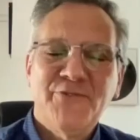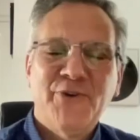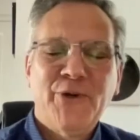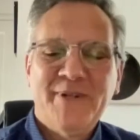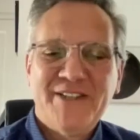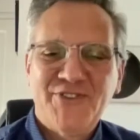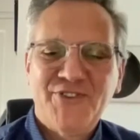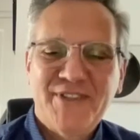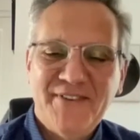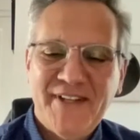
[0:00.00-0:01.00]
you very
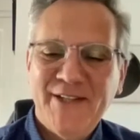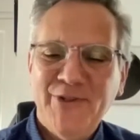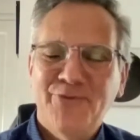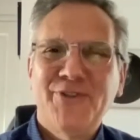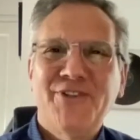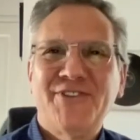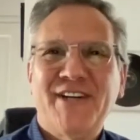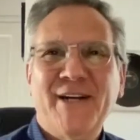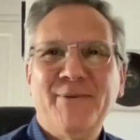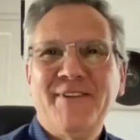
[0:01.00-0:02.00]
much. And thank you for your
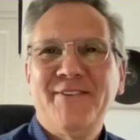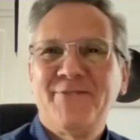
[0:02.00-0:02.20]
time.